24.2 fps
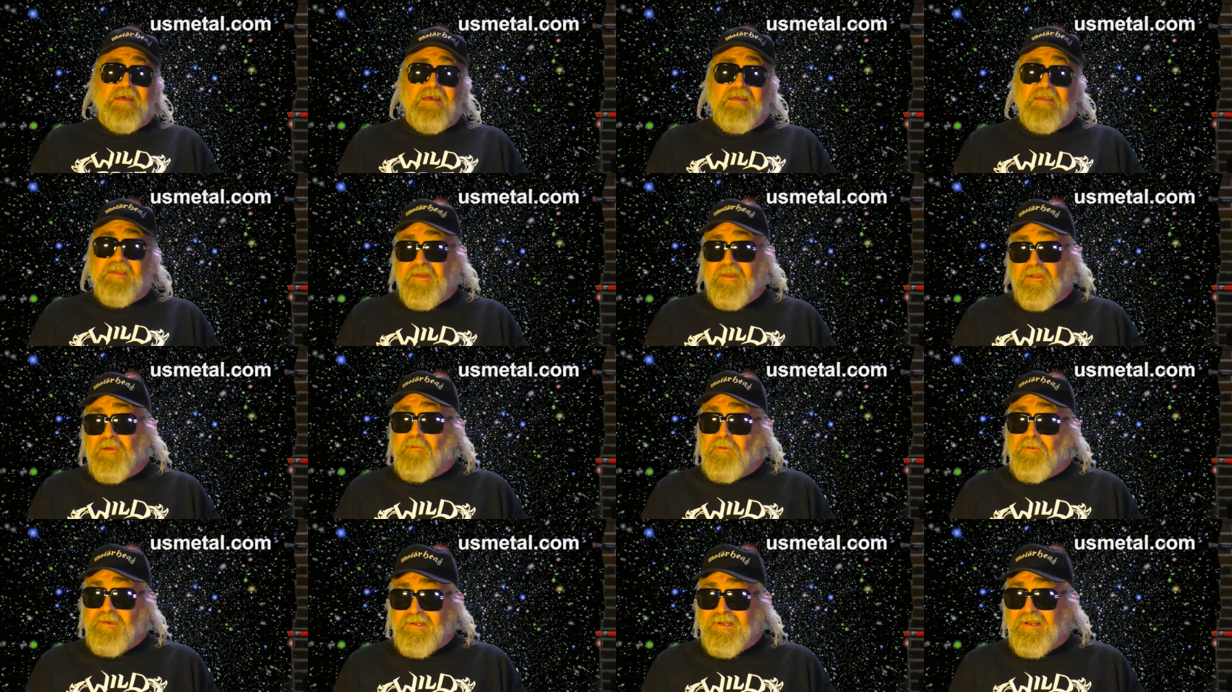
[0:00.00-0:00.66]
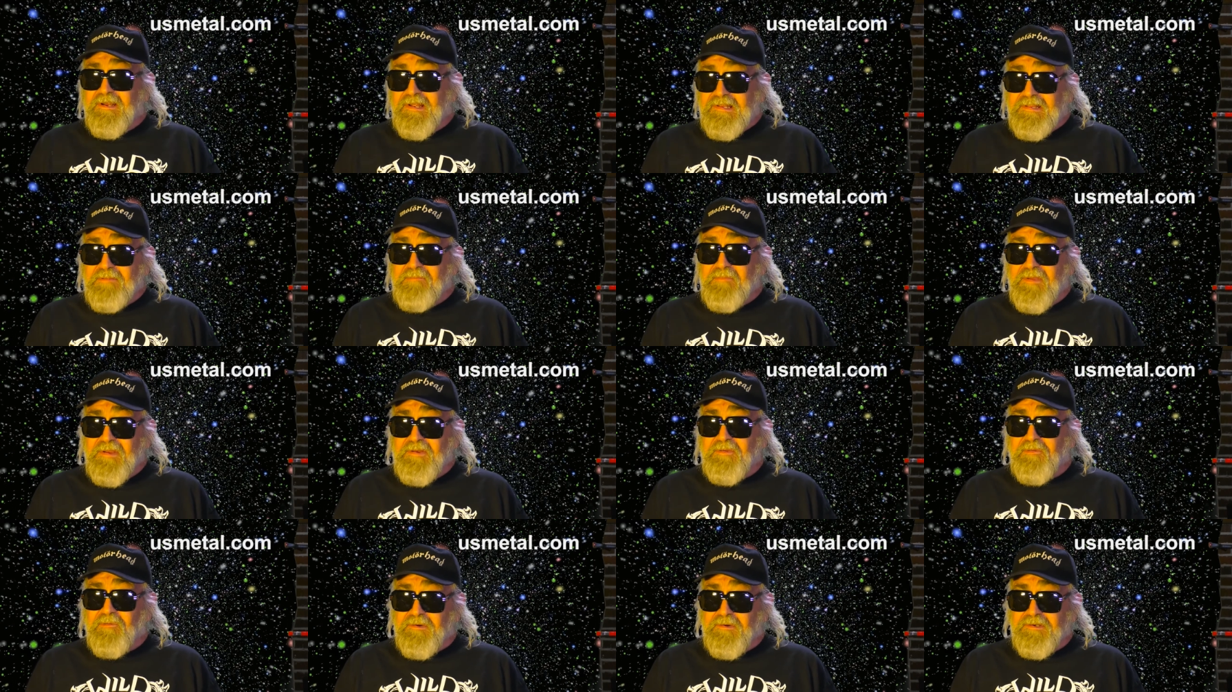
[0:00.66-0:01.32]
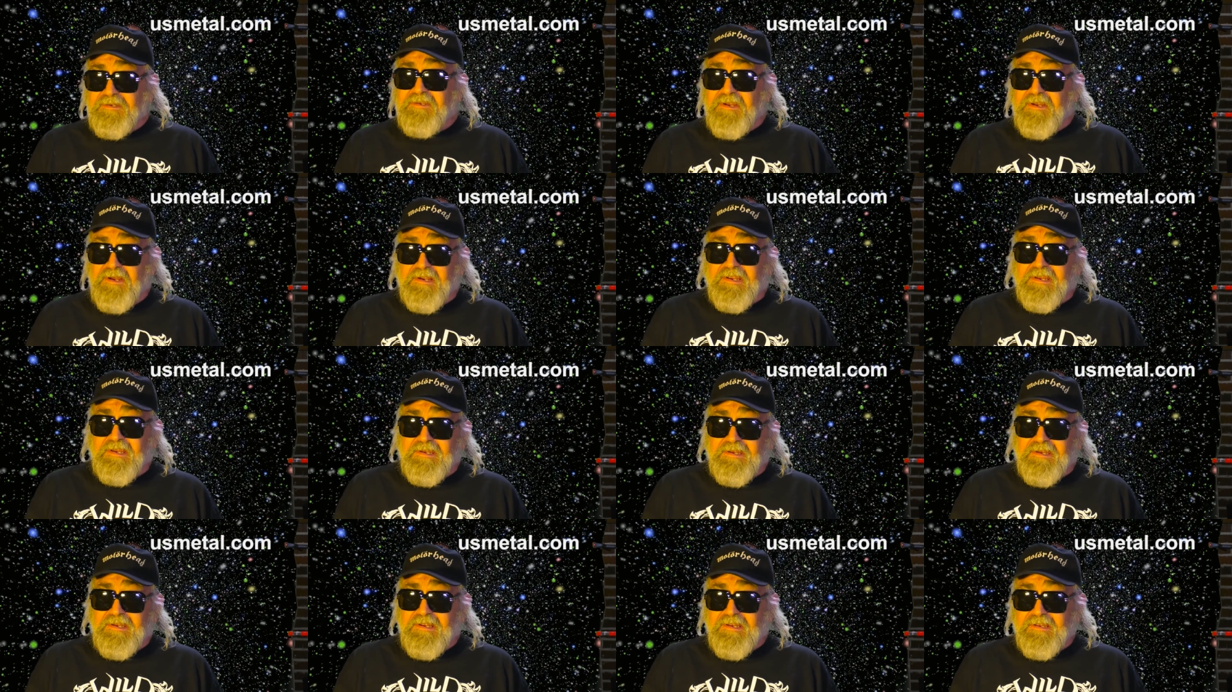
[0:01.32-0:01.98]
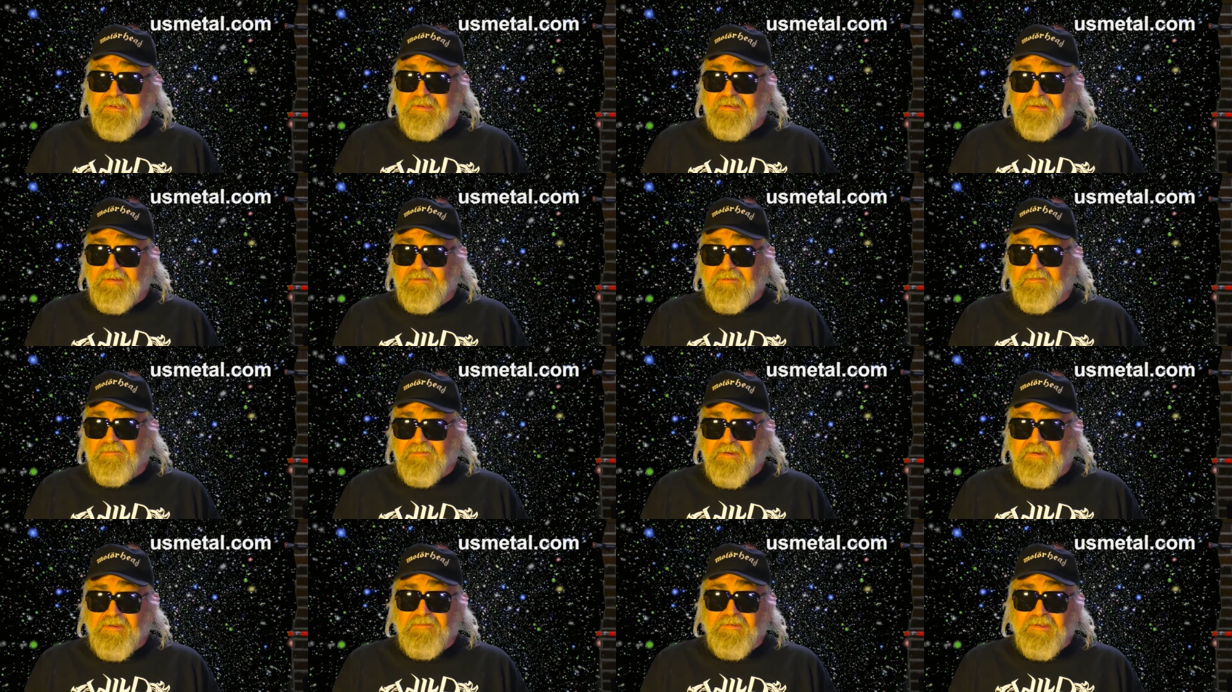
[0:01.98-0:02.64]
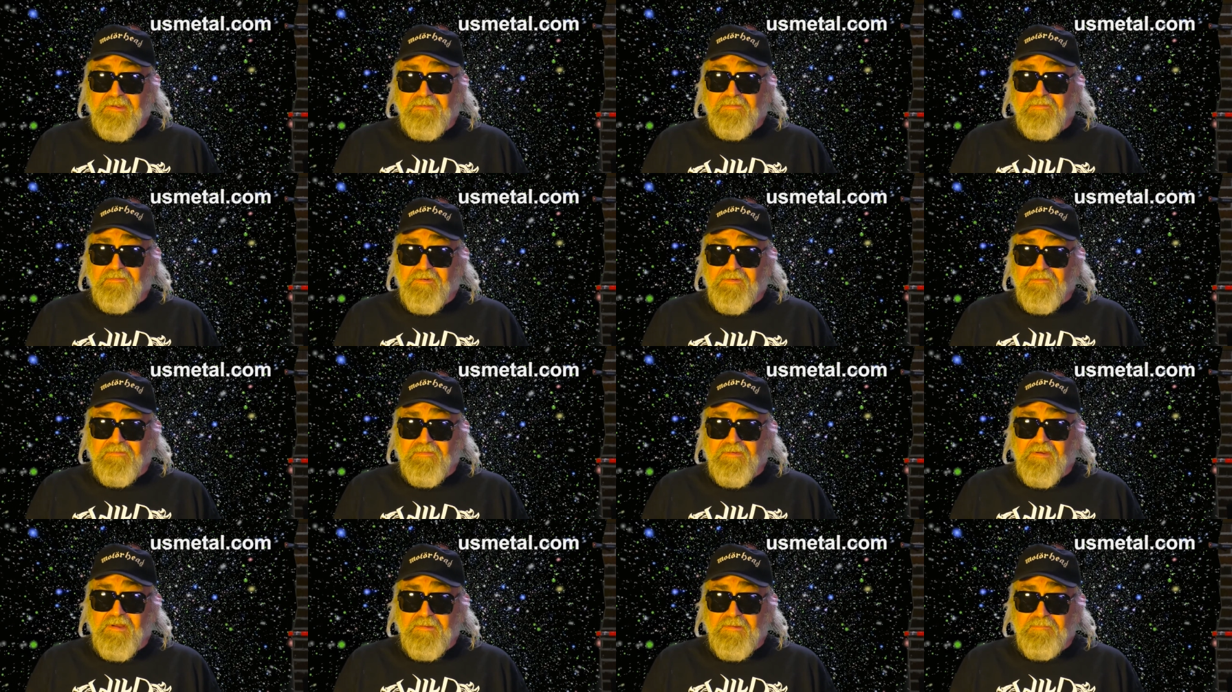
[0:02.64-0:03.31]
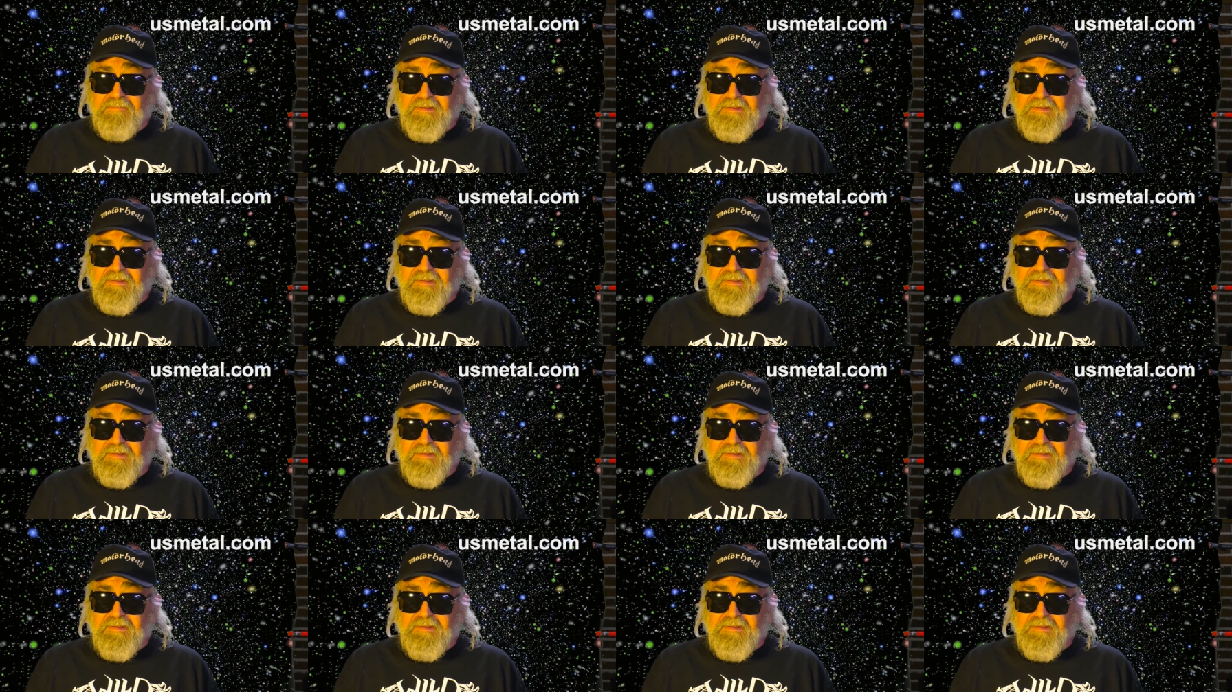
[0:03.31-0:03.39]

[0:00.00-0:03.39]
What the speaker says: you know, it wasn't like the Mentors, Donkey Dick and Three Fix for a Fuck.